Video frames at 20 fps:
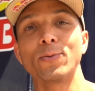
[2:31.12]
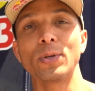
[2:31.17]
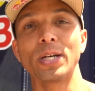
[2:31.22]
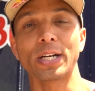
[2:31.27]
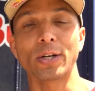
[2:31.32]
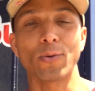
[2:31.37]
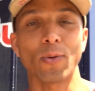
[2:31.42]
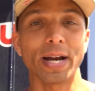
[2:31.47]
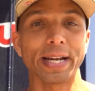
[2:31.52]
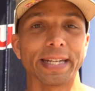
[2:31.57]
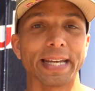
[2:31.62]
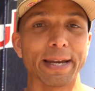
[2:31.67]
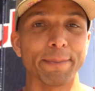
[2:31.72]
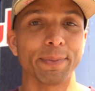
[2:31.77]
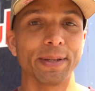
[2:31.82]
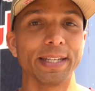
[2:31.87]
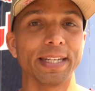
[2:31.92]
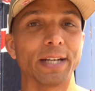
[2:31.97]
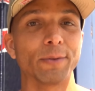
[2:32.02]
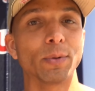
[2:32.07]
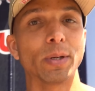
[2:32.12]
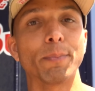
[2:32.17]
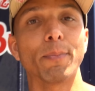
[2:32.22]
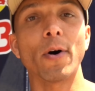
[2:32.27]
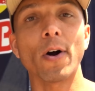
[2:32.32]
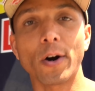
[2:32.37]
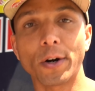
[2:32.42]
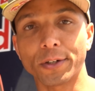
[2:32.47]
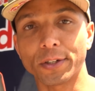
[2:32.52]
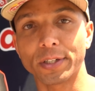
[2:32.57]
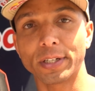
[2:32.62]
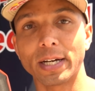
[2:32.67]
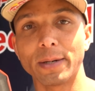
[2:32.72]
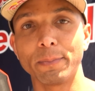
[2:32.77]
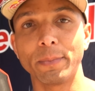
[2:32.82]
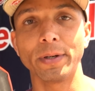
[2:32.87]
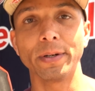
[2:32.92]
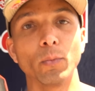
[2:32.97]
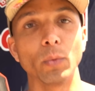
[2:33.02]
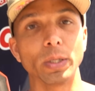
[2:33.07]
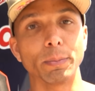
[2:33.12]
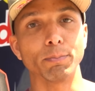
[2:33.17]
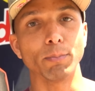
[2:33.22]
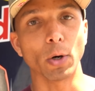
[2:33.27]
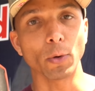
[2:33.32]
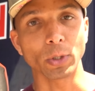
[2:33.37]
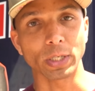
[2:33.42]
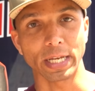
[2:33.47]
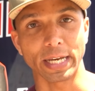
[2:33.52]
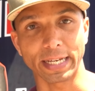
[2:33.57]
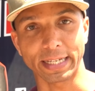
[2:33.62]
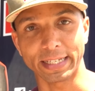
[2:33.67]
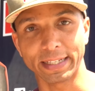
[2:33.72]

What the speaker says: we are quite happy that we partnered up with Motec,